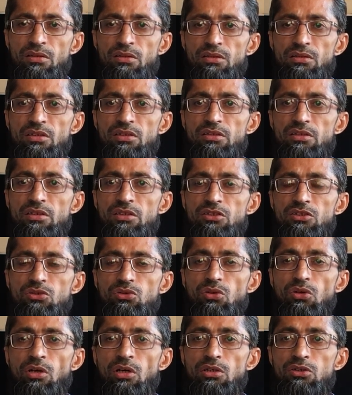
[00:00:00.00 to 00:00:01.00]
This is
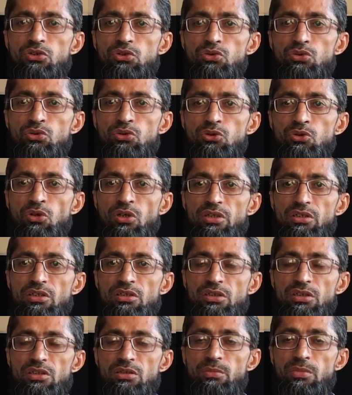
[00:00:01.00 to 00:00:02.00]
also
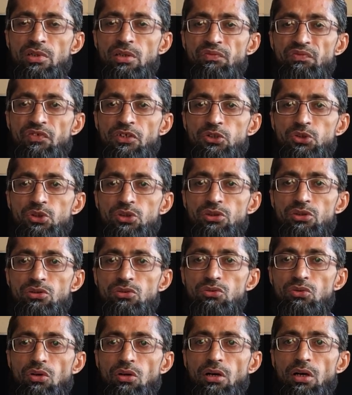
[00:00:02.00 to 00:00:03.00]
noticeable
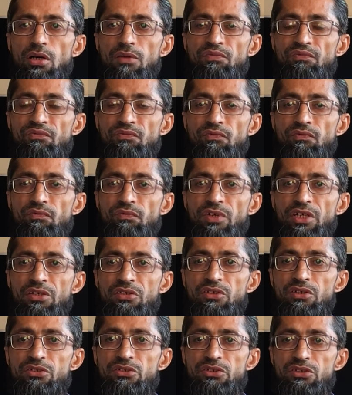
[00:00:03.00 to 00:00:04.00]
feature of
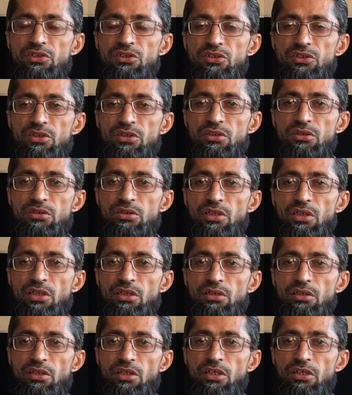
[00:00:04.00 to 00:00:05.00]
winter season
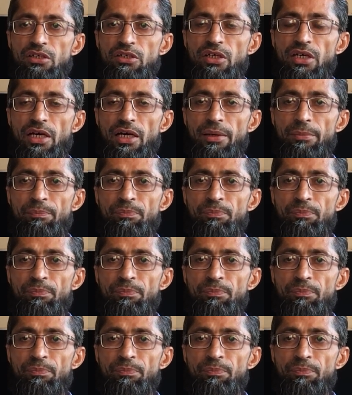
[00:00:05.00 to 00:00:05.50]
in India.